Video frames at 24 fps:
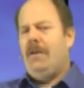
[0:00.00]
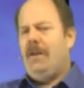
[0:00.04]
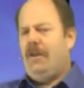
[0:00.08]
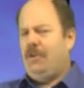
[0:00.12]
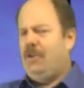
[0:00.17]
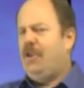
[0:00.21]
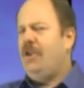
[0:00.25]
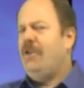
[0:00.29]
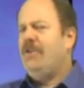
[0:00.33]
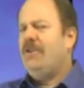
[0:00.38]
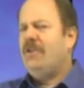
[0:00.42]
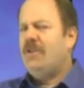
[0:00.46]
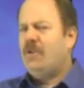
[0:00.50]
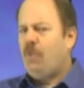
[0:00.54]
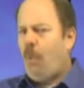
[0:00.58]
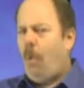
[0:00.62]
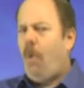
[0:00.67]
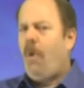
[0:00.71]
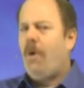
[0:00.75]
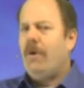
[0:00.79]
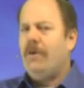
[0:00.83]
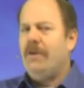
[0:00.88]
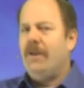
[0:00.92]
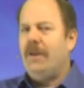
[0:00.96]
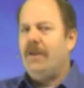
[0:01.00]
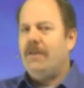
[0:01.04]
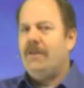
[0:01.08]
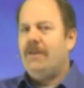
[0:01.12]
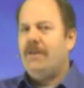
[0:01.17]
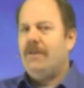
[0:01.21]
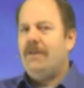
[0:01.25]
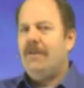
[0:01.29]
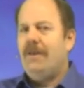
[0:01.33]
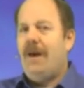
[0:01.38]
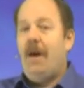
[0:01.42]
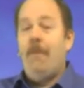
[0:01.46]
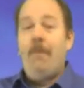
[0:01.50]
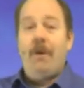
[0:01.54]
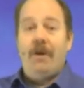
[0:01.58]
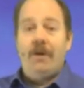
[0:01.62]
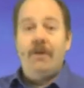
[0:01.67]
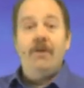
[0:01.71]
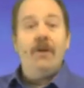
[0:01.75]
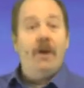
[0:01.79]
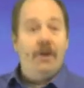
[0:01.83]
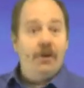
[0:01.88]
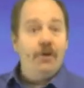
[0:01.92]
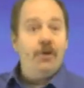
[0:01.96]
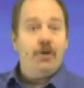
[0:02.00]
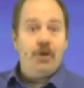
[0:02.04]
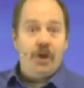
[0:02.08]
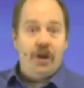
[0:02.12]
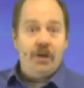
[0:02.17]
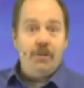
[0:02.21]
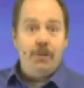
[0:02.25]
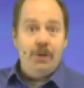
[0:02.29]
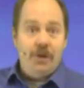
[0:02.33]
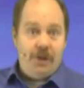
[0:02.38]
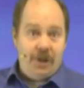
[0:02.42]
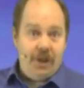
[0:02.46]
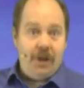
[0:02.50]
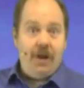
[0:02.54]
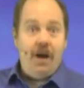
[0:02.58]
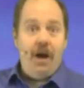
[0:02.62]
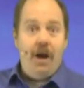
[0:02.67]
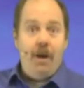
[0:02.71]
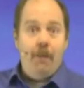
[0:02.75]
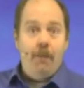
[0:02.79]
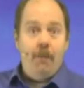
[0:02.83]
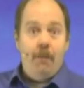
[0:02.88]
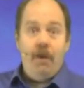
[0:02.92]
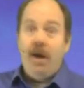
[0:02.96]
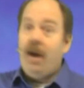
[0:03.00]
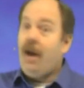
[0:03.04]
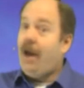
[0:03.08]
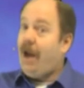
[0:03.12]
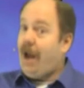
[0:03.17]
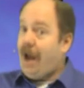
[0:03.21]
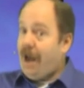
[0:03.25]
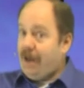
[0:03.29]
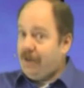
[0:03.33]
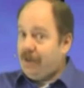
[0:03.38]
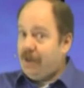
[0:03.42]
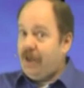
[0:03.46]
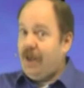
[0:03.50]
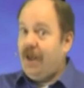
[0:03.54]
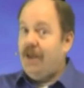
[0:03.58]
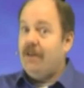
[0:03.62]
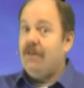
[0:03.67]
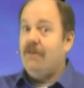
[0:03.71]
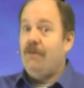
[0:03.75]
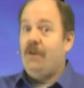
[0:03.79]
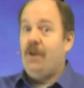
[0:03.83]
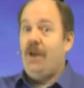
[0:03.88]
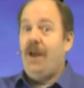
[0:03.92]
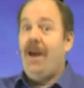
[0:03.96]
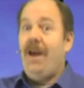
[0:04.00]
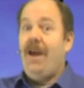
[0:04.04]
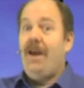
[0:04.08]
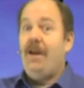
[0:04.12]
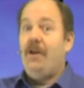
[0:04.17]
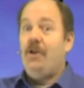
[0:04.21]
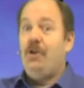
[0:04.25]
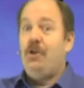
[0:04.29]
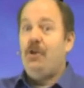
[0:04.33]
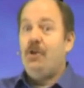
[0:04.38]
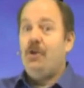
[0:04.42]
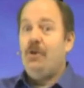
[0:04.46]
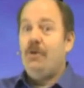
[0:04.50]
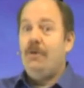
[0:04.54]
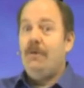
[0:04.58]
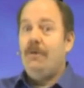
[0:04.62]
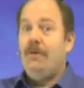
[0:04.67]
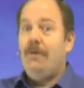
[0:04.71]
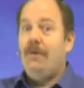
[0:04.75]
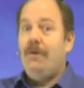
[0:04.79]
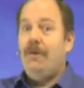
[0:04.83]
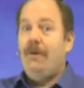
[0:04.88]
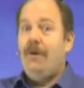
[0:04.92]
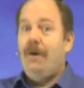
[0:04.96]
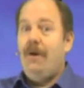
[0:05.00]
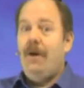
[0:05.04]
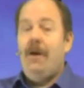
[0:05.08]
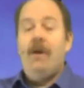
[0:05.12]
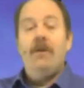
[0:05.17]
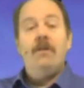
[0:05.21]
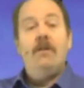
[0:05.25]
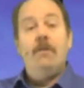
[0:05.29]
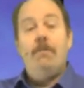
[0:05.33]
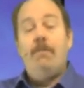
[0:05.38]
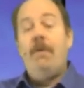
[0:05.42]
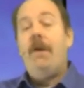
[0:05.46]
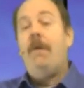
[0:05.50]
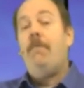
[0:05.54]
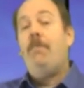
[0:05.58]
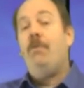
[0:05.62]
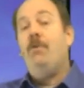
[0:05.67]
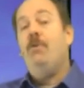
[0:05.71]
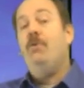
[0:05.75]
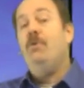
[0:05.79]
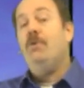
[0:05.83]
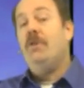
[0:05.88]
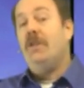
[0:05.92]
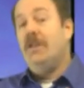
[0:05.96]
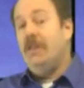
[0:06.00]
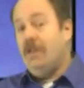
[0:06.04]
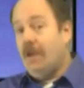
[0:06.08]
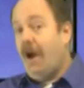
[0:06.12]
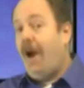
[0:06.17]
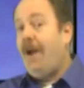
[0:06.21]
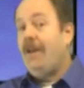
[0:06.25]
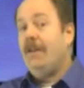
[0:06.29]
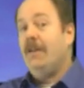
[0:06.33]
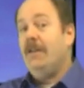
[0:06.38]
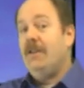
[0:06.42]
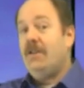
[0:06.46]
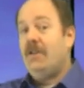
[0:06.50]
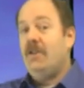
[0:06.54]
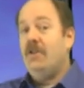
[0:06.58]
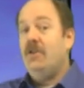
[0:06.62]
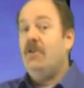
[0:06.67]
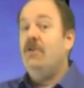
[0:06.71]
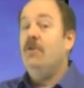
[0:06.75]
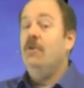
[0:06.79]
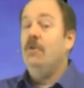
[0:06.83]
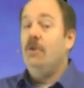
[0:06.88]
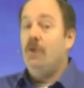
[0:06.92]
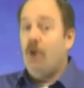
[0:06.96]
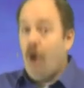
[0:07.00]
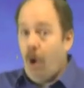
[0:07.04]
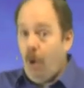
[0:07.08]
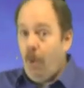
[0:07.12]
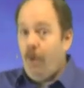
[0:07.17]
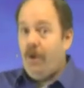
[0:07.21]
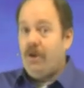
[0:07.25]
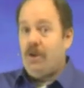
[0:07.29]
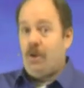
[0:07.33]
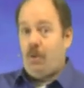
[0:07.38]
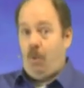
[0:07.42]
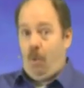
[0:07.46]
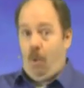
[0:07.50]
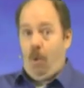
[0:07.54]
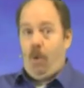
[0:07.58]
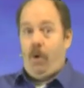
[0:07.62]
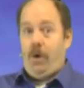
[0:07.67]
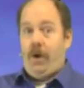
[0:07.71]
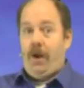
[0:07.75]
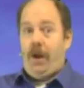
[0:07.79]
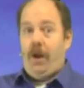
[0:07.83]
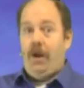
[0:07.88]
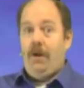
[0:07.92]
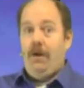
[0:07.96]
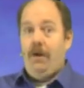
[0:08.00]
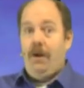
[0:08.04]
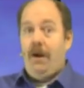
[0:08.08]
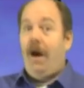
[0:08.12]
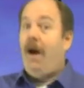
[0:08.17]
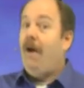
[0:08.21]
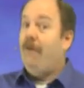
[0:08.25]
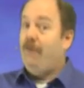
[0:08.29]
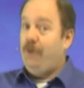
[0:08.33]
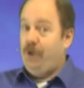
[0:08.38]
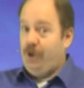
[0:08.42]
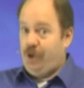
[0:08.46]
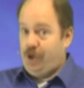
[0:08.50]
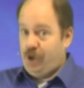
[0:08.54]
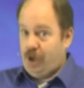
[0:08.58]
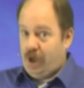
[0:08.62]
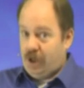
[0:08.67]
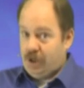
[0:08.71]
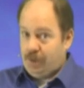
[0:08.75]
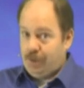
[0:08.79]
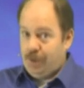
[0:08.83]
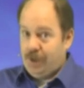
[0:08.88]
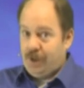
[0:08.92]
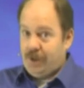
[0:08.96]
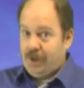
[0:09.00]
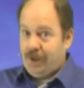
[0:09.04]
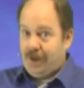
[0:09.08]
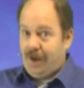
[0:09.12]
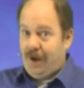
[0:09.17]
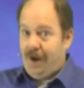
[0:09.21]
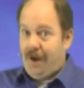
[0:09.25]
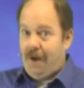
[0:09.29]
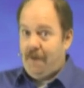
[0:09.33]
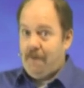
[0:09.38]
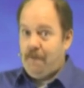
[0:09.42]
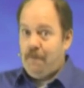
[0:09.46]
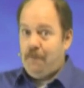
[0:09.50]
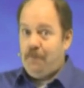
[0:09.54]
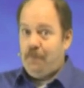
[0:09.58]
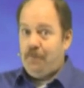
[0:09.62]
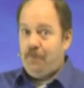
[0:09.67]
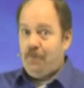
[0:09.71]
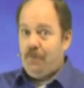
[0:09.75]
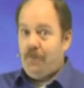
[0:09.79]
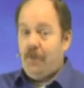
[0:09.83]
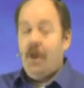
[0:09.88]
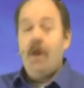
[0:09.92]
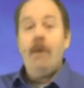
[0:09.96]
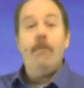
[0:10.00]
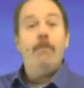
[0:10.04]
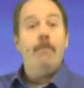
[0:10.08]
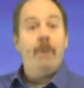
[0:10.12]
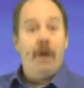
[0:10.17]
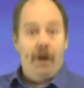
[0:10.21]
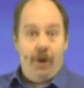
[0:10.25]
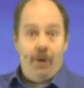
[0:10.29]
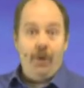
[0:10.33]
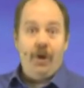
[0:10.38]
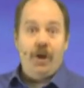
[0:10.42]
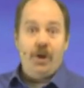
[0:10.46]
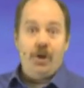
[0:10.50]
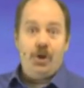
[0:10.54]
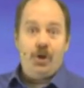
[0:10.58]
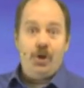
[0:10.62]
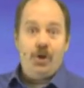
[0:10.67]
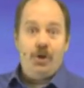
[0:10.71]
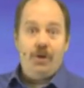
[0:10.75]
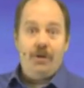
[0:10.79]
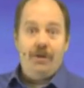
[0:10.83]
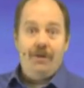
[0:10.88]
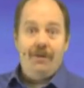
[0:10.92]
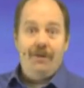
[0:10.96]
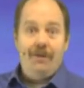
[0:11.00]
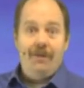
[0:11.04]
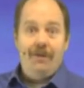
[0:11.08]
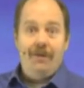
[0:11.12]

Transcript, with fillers: Now, Jesus warned us about another judgment to come at the end of the age. The people who did not listen to Noah's warning of the judgment to come perished.